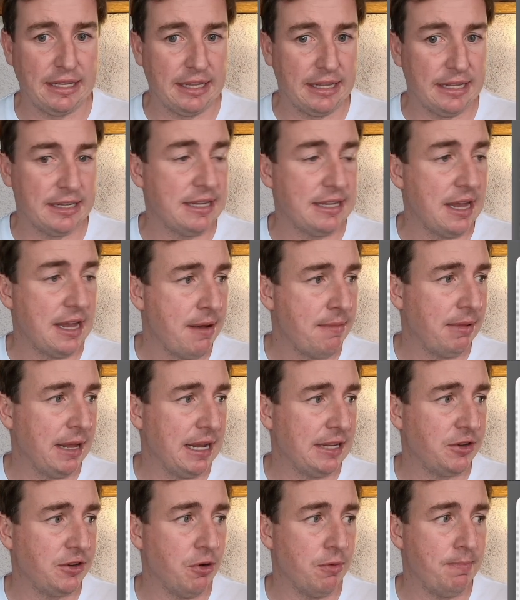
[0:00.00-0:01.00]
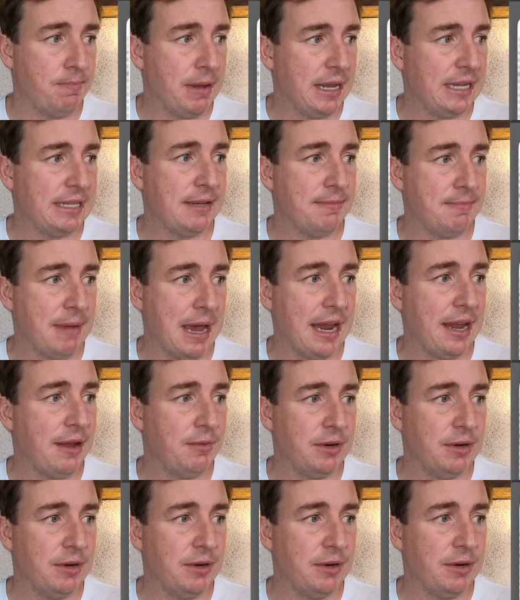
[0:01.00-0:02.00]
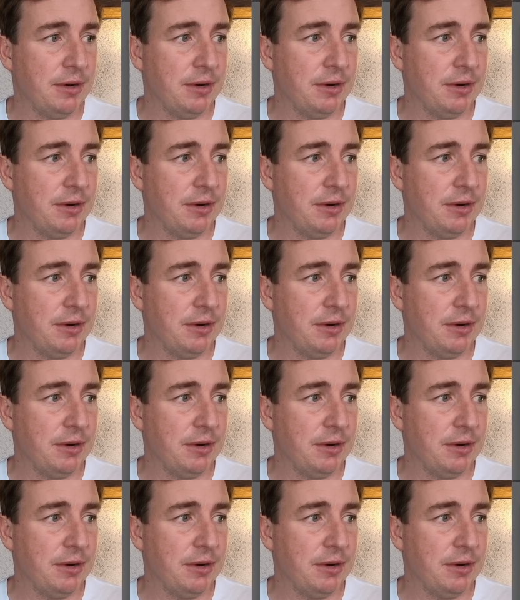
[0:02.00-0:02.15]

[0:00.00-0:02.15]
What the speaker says: this place called Pixabay, which